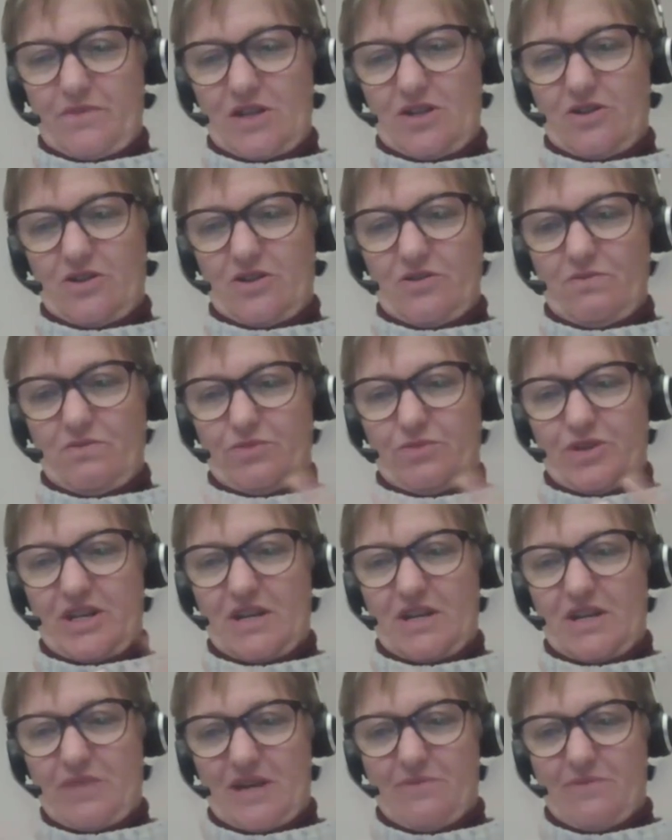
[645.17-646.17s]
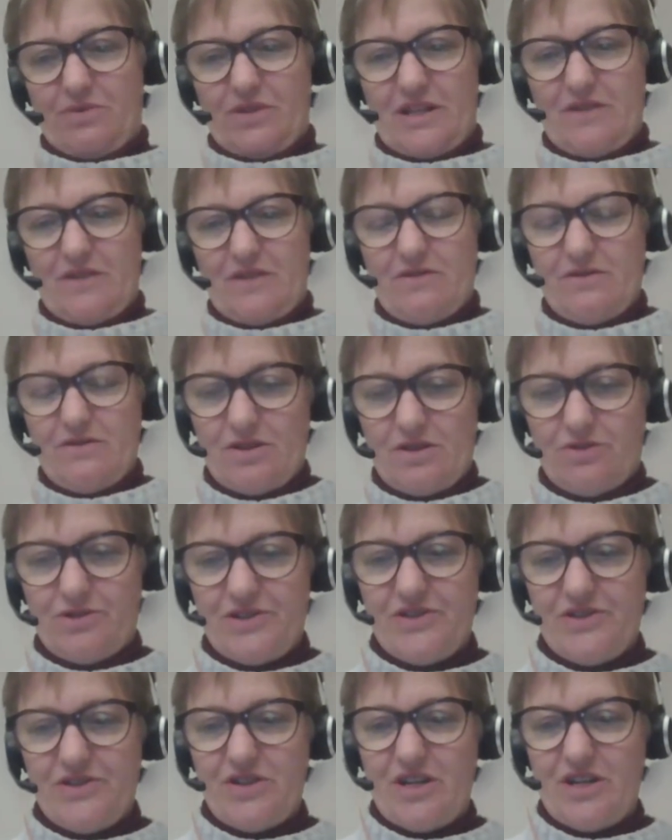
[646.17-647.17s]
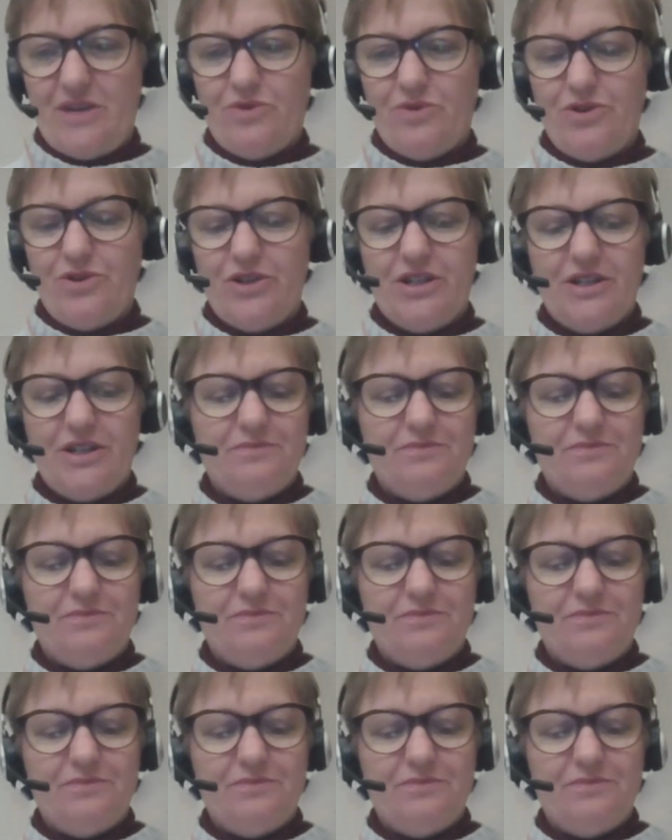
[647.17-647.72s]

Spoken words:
you know, bringing people in across the network.